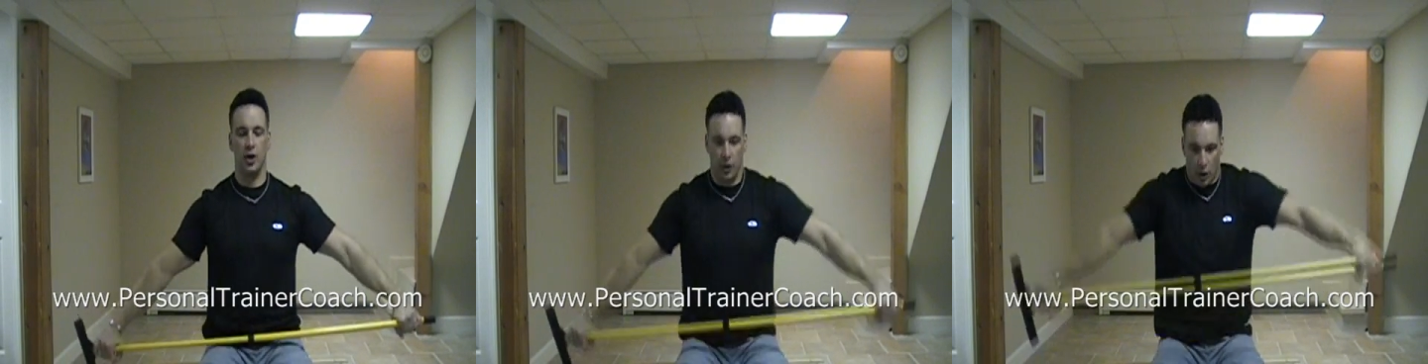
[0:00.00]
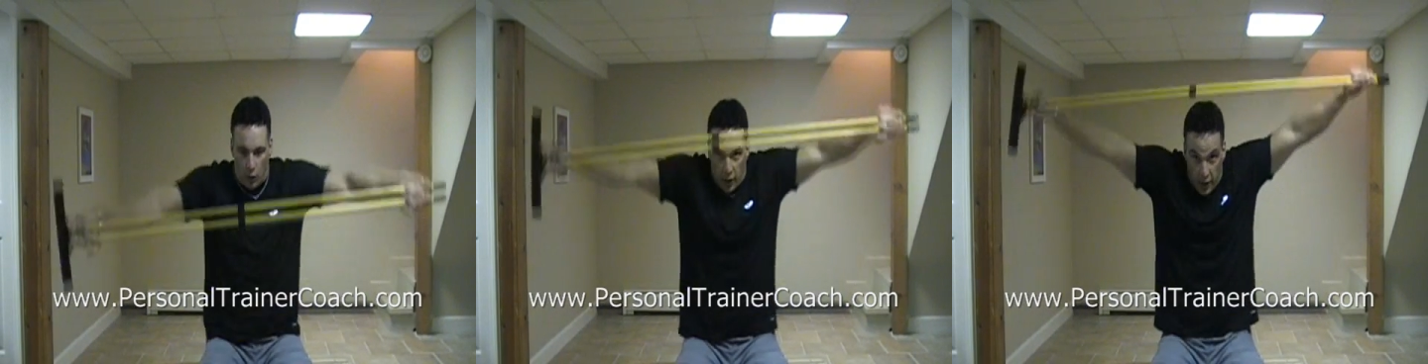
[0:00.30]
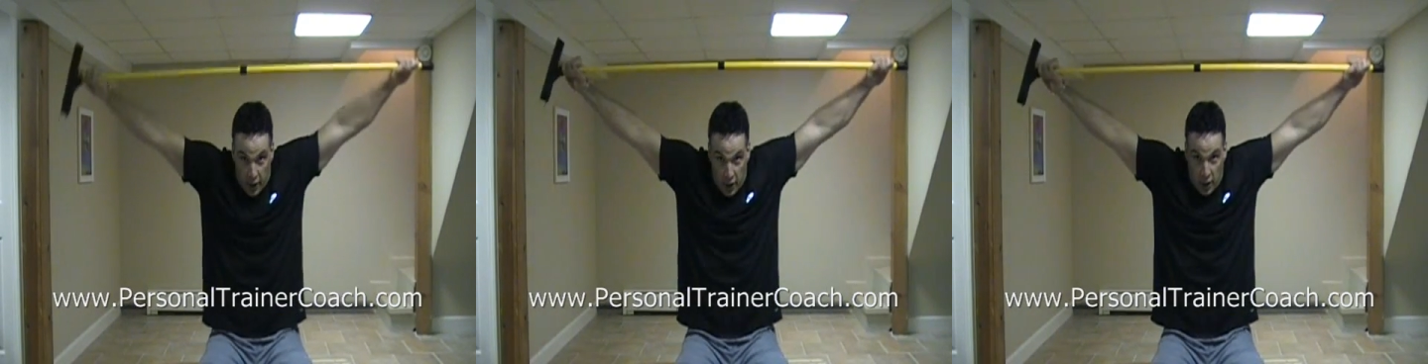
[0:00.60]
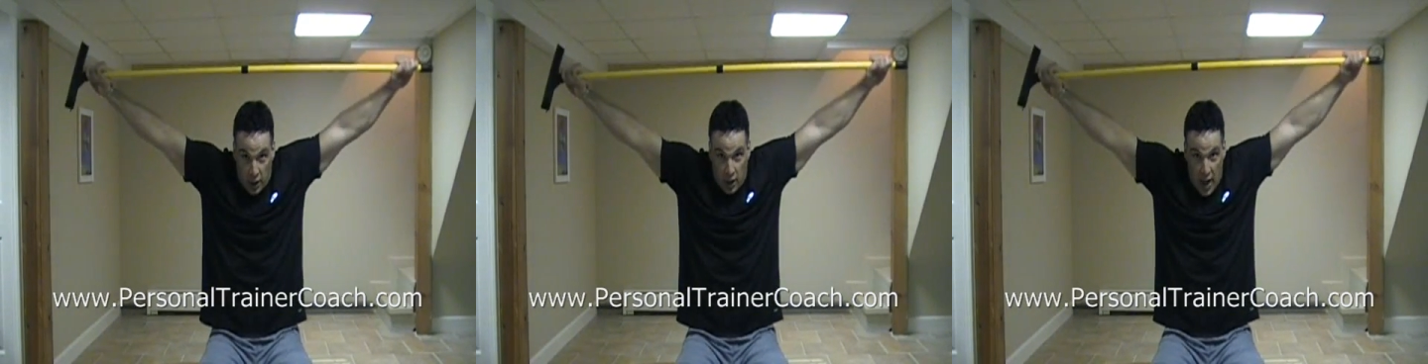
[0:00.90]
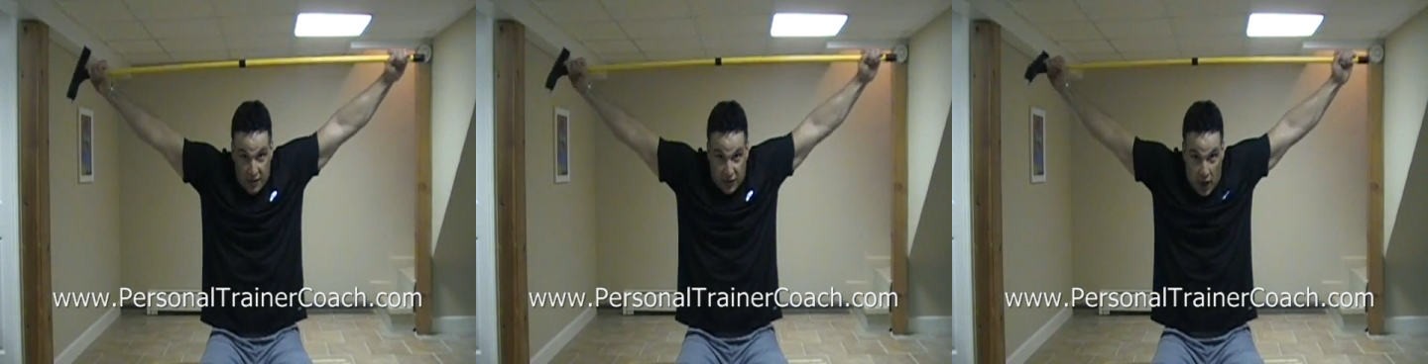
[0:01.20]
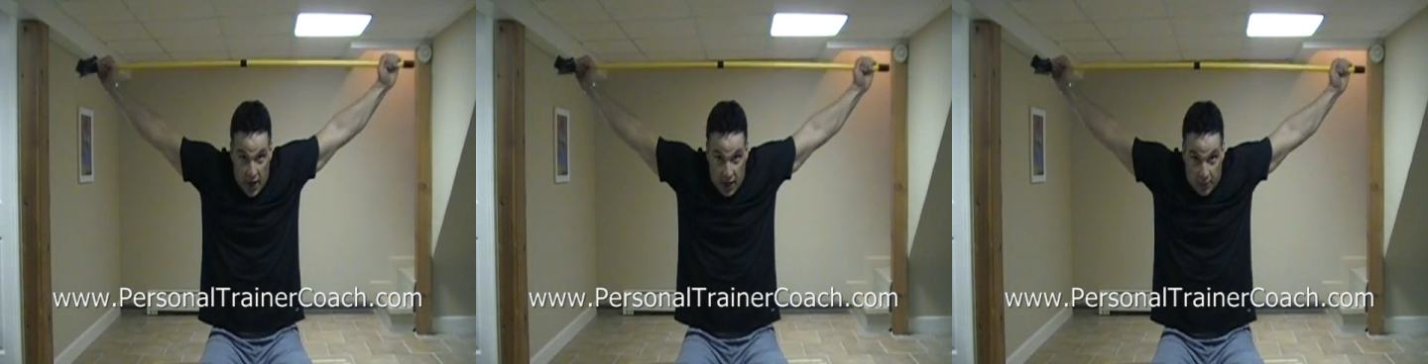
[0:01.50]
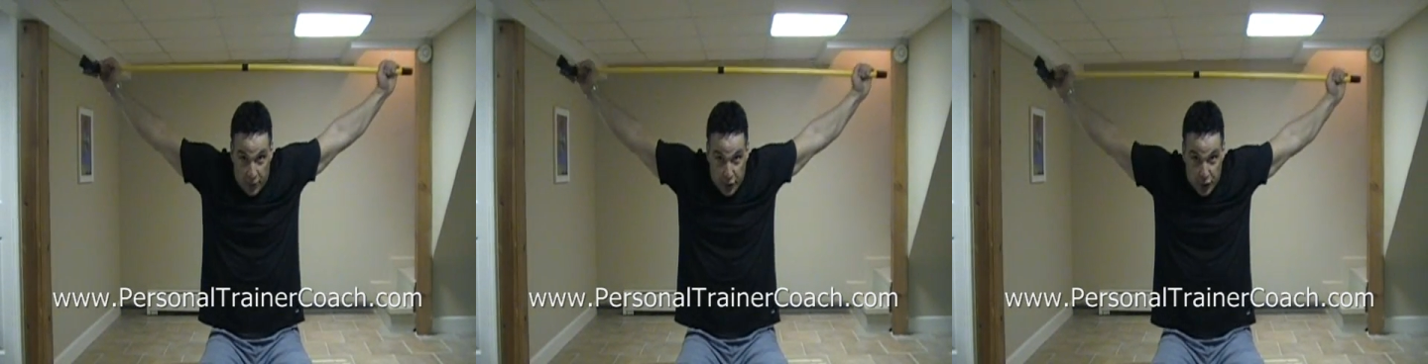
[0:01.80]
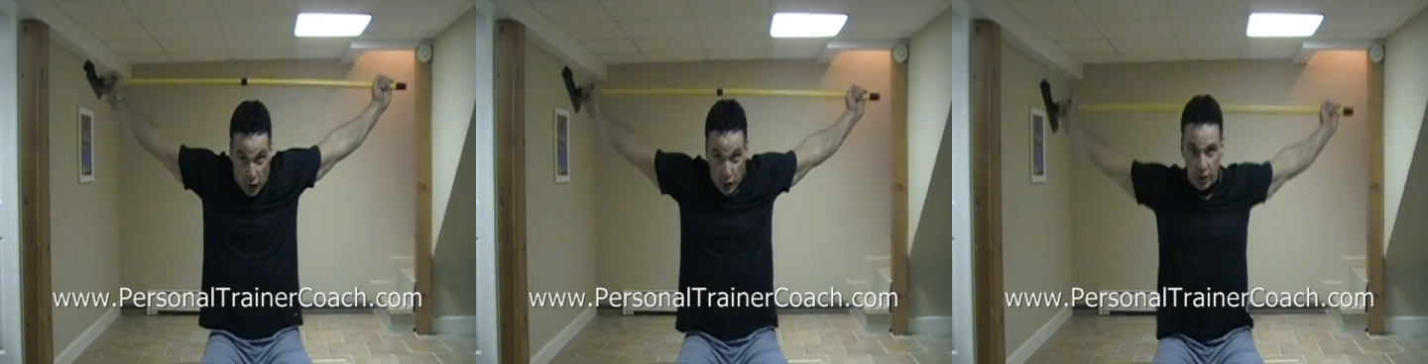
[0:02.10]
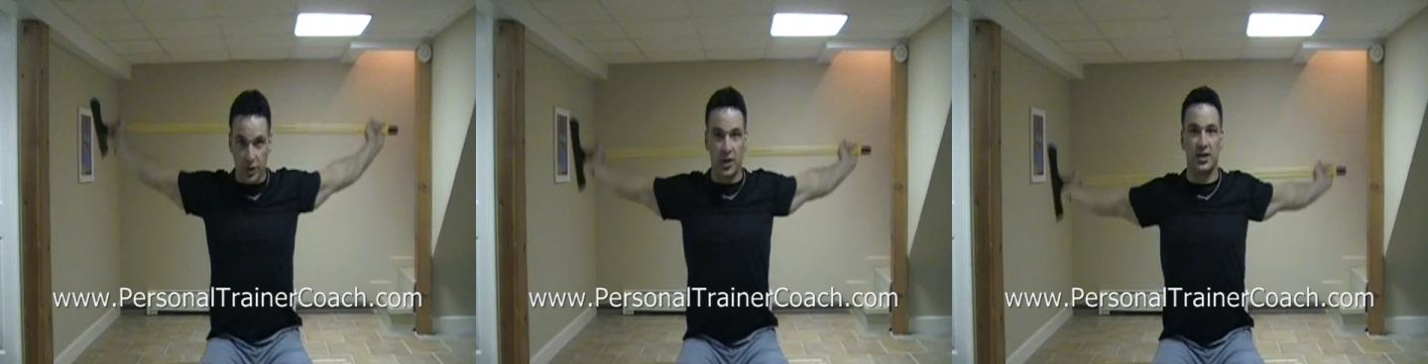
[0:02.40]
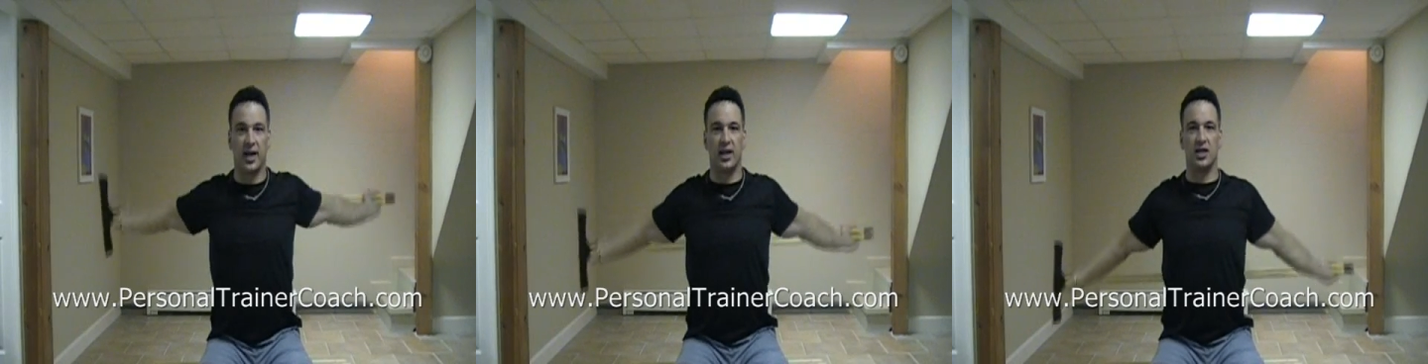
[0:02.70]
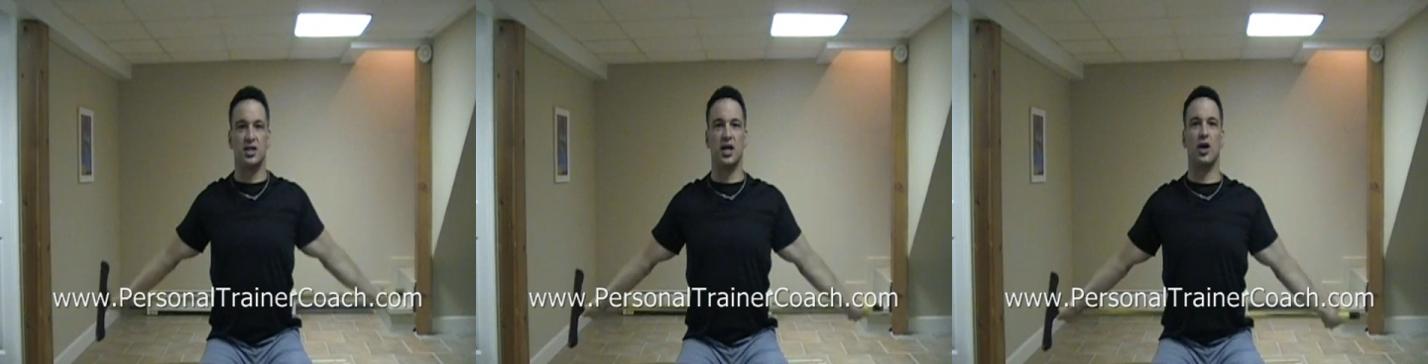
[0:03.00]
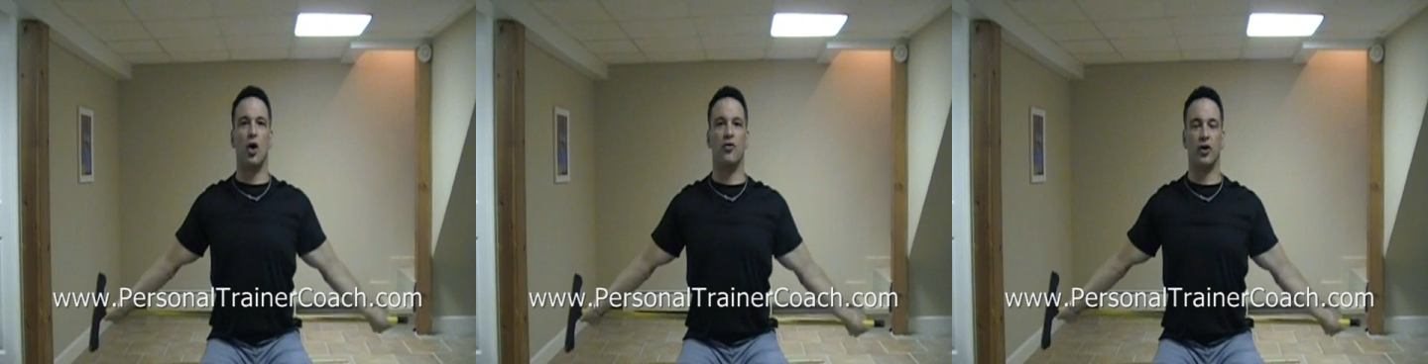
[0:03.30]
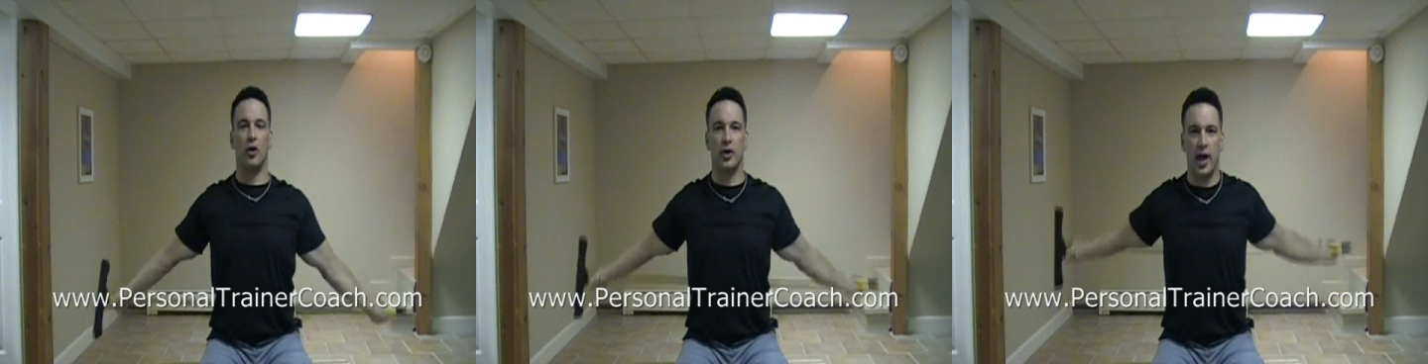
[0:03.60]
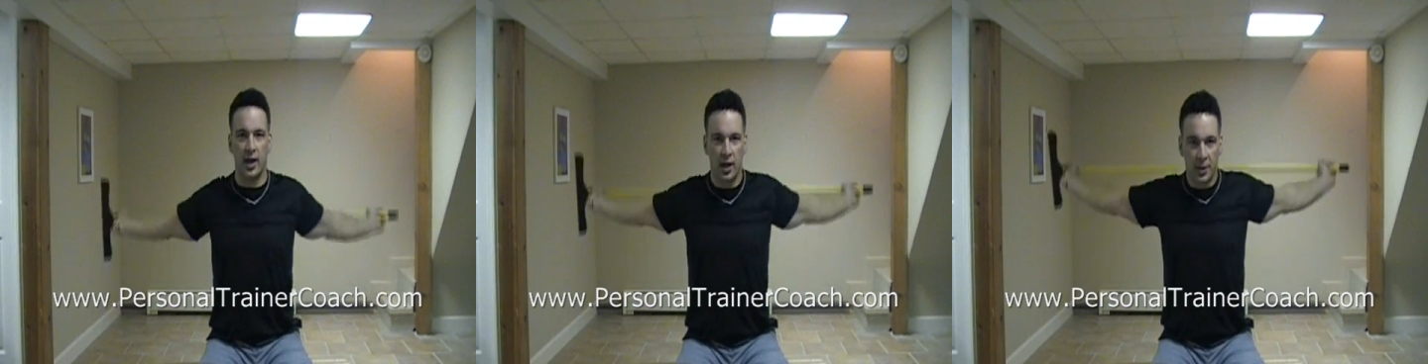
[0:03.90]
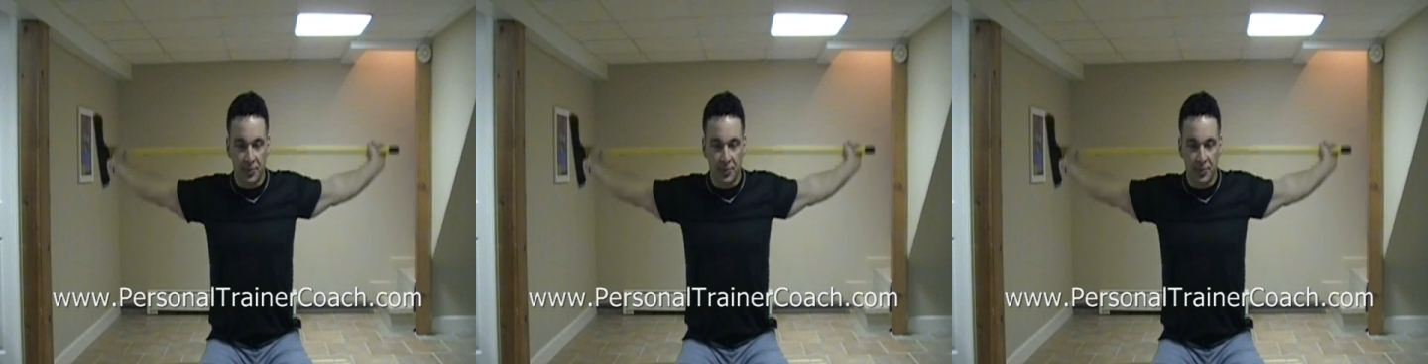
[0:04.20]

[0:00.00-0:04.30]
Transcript: You don't want to have to hike up your shoulders to get the stick over, okay?